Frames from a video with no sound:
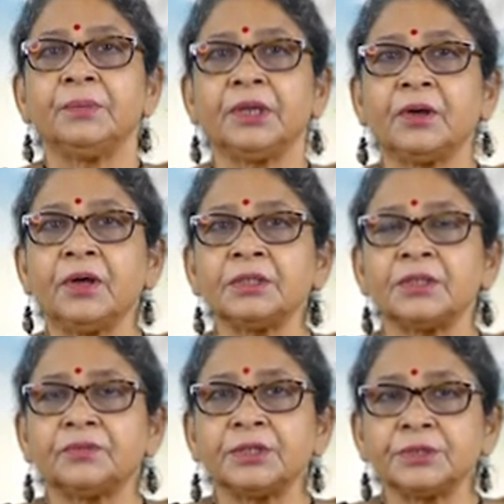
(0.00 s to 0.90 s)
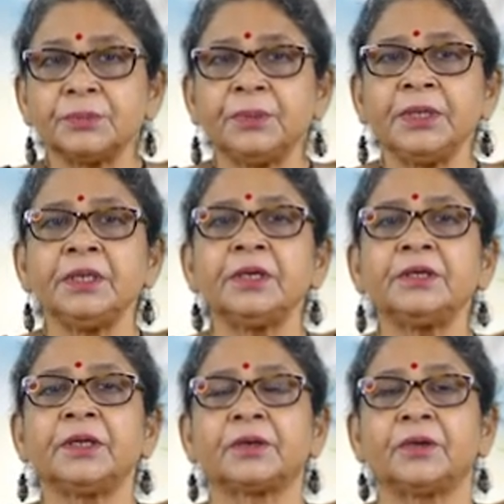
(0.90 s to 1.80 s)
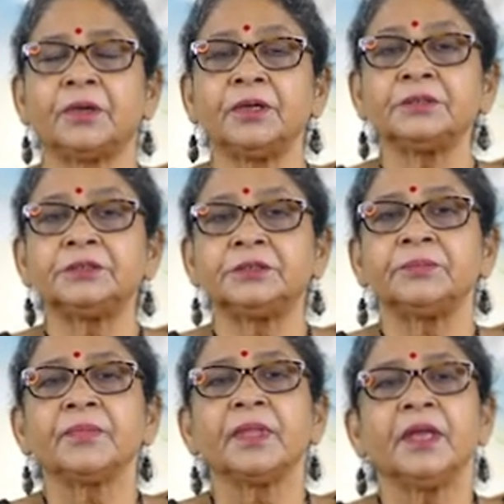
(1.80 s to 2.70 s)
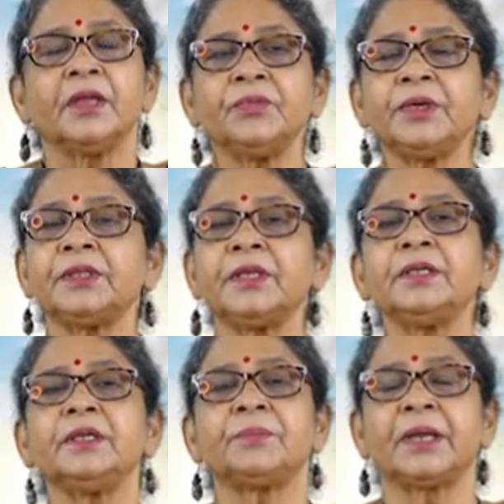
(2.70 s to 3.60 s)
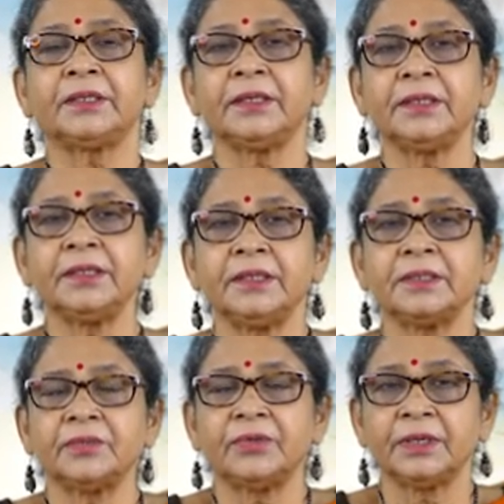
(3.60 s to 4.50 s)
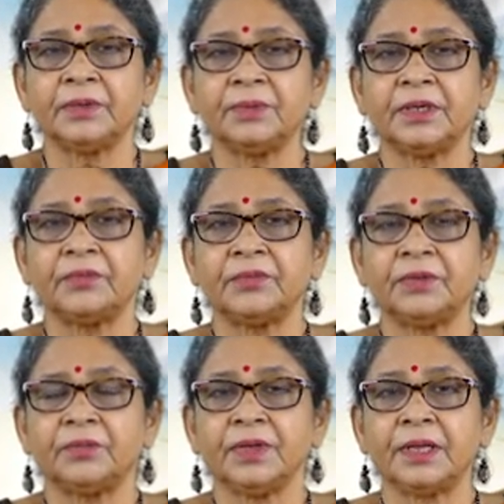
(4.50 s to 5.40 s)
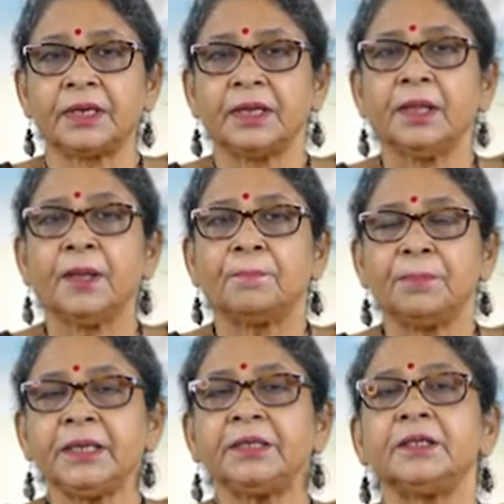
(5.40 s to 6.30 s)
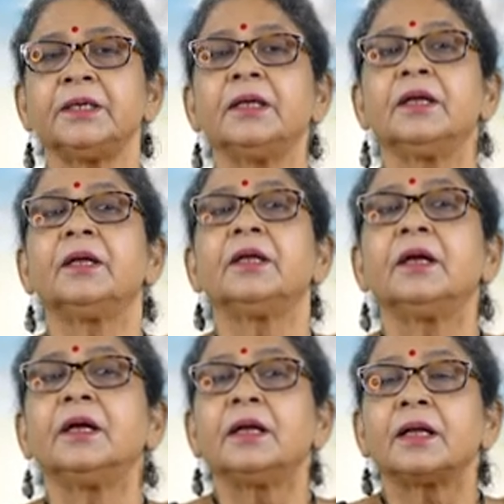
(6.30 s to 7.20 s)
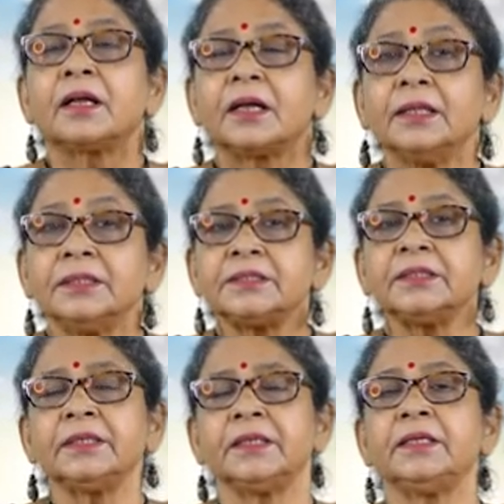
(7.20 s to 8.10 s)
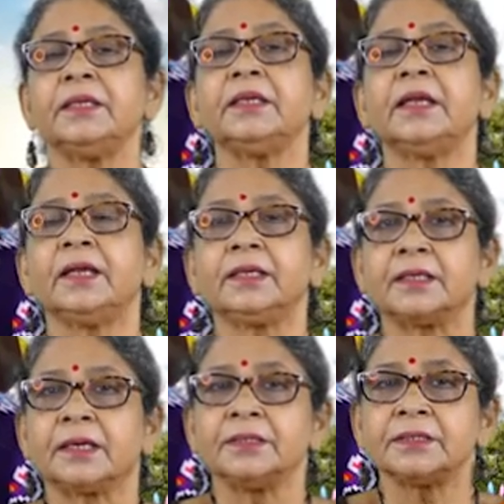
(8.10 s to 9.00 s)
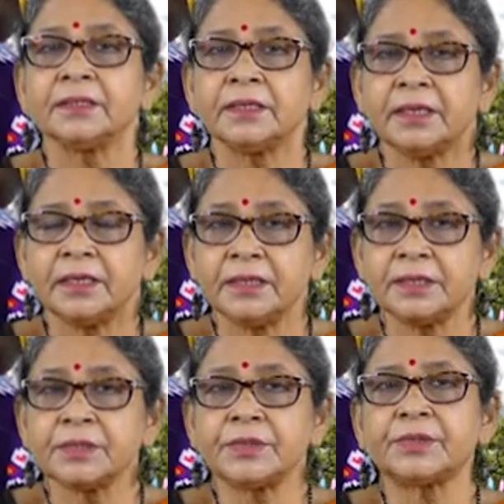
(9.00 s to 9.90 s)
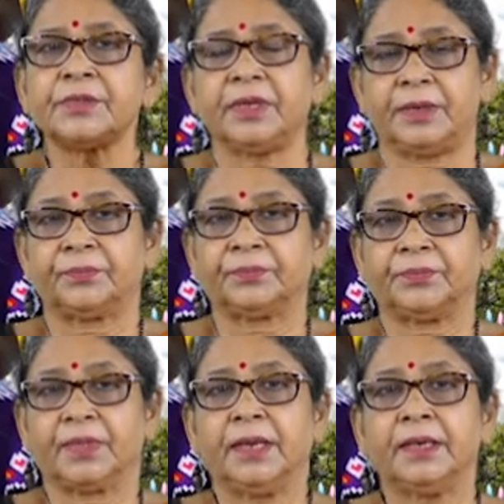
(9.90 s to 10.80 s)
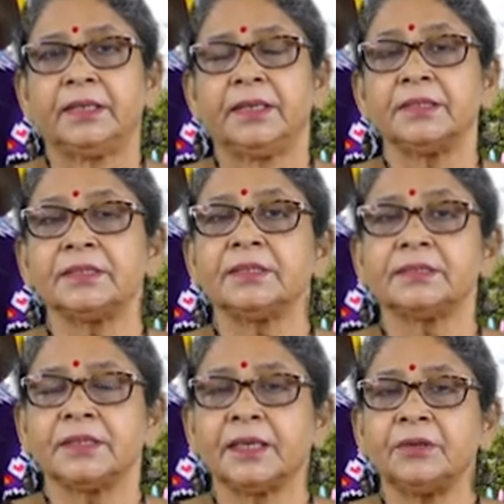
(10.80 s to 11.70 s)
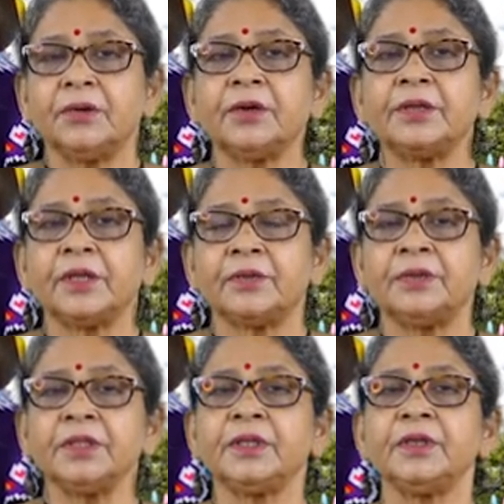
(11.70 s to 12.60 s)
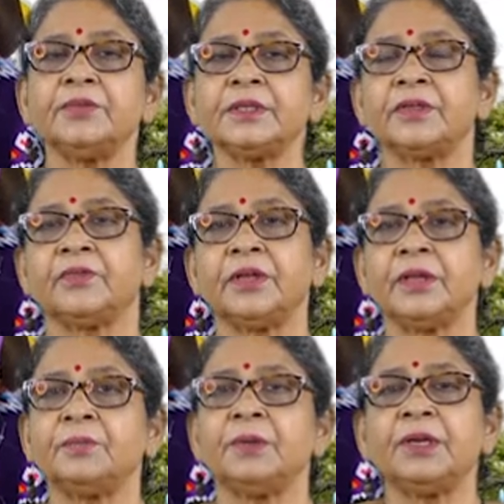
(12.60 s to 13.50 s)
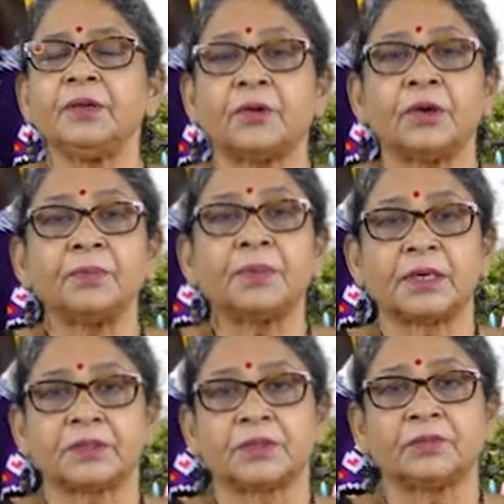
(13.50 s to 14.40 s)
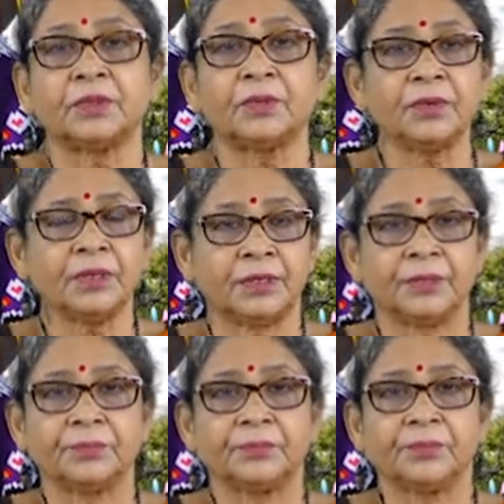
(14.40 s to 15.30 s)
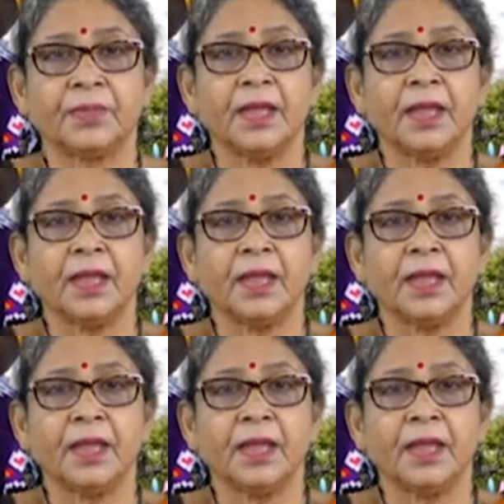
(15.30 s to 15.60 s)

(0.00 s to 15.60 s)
where because of the superior technology, everything practically is available everywhere. But culturally and cultural history tells us that not everything was available in all parts of the world.